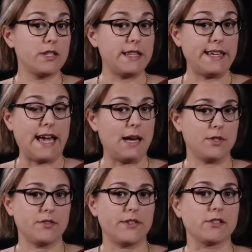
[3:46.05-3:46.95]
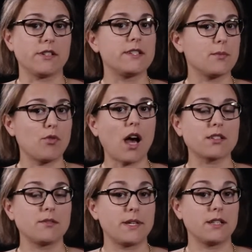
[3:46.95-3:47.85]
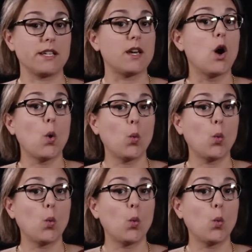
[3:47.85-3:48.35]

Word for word: to the atmosphere is approximately